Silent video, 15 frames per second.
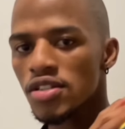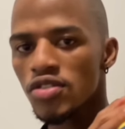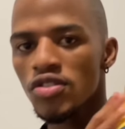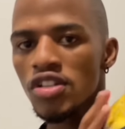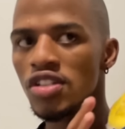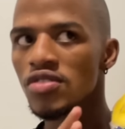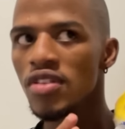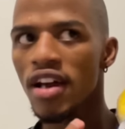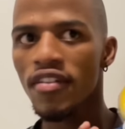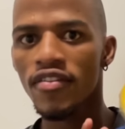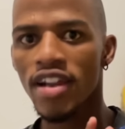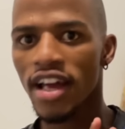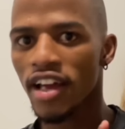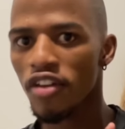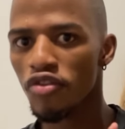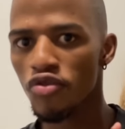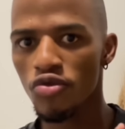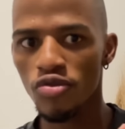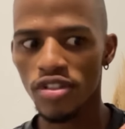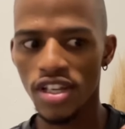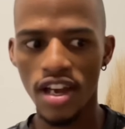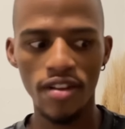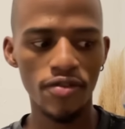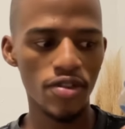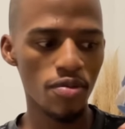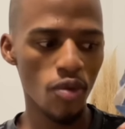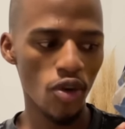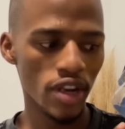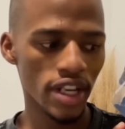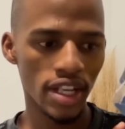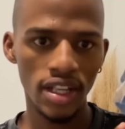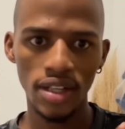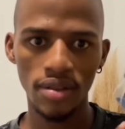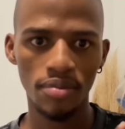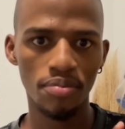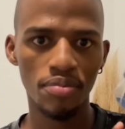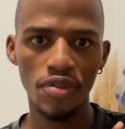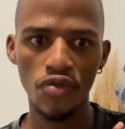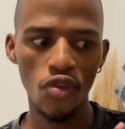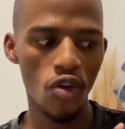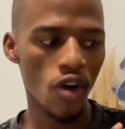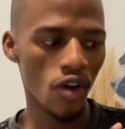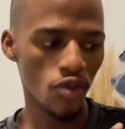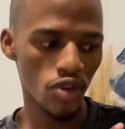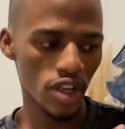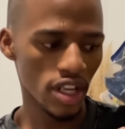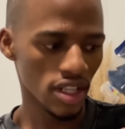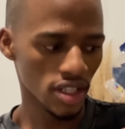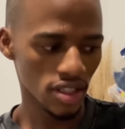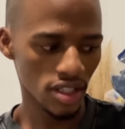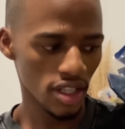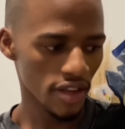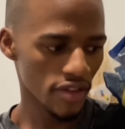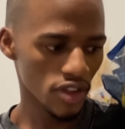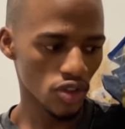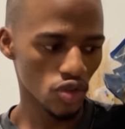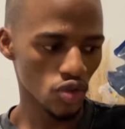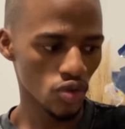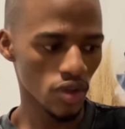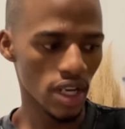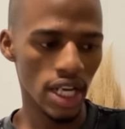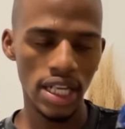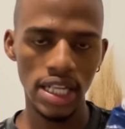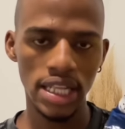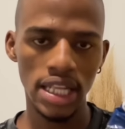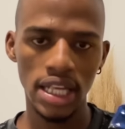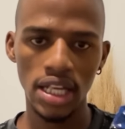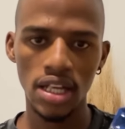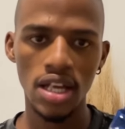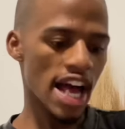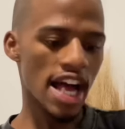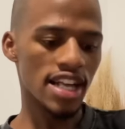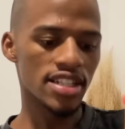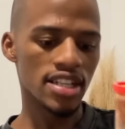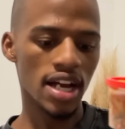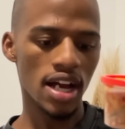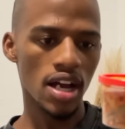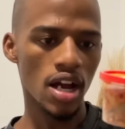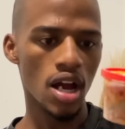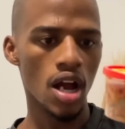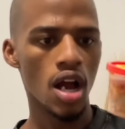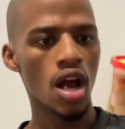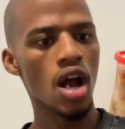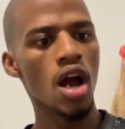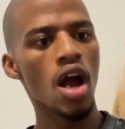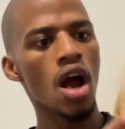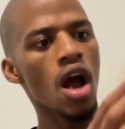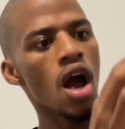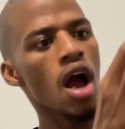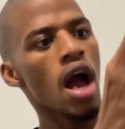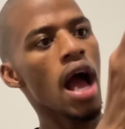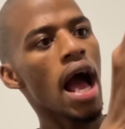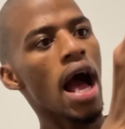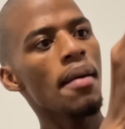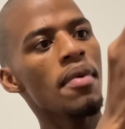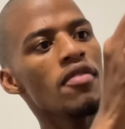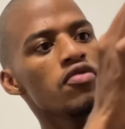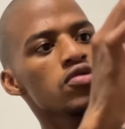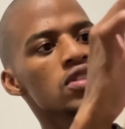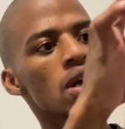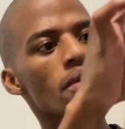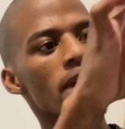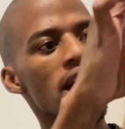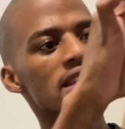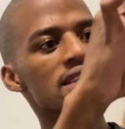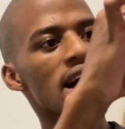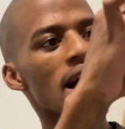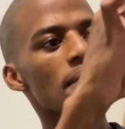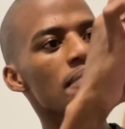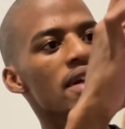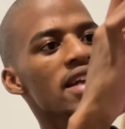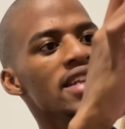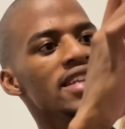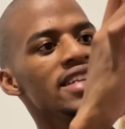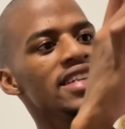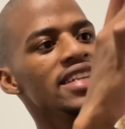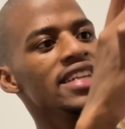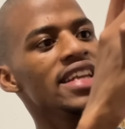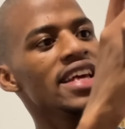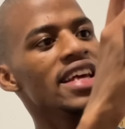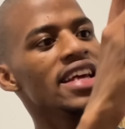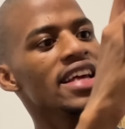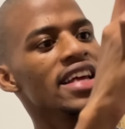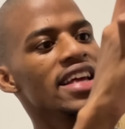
You need to have like a fruit every morning before you can even do anything. Acha amafutha we acha aphelile.